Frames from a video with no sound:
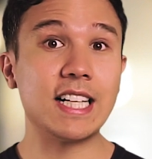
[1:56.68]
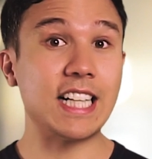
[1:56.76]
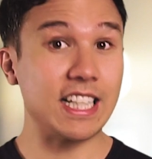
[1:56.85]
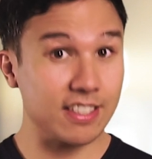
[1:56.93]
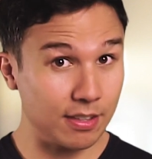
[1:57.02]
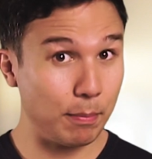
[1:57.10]

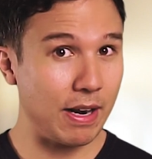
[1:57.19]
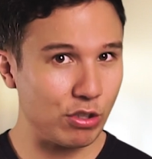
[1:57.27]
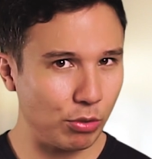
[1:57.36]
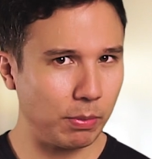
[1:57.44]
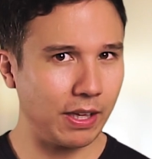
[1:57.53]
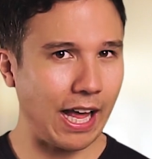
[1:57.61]
That's the
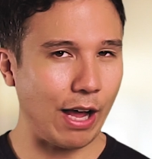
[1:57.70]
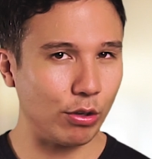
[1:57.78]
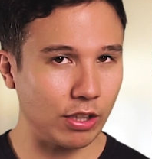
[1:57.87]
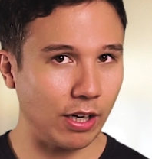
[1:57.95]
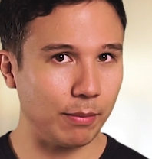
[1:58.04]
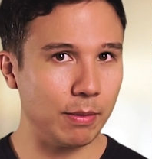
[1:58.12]
measurable
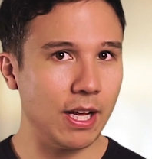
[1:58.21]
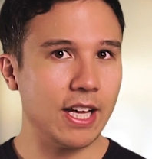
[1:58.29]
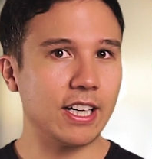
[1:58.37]
outcome